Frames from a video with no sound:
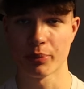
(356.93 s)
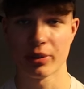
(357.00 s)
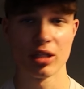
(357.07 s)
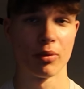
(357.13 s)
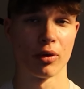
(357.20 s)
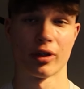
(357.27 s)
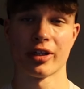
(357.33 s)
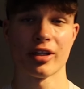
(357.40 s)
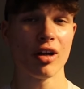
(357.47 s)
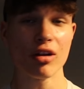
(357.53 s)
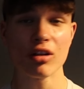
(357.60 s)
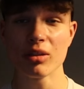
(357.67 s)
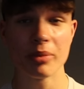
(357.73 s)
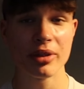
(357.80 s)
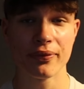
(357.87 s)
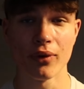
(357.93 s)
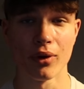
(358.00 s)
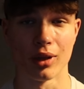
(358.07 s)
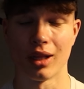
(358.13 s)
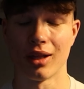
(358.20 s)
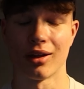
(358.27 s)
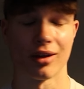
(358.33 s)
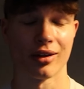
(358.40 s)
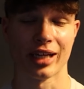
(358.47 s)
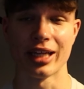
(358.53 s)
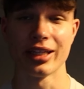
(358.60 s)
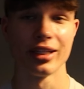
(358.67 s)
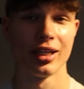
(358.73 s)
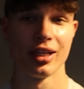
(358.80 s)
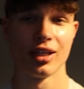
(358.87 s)
of peanut butter, you're not going to be full,
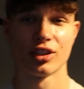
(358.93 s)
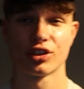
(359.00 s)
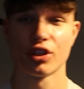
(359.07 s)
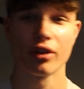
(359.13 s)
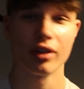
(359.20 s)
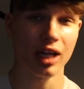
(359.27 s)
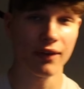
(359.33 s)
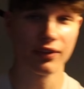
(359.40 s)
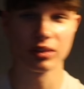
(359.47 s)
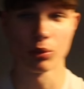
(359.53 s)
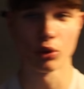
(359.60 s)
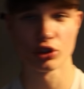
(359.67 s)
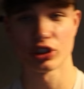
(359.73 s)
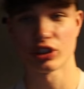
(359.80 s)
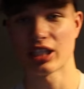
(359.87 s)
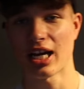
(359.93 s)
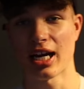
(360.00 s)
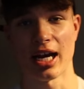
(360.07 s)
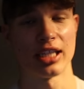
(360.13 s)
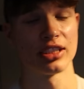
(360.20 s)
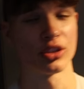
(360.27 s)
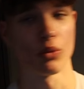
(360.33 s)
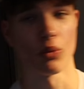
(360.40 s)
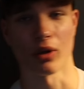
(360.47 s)
okay? So you can have as much of that as you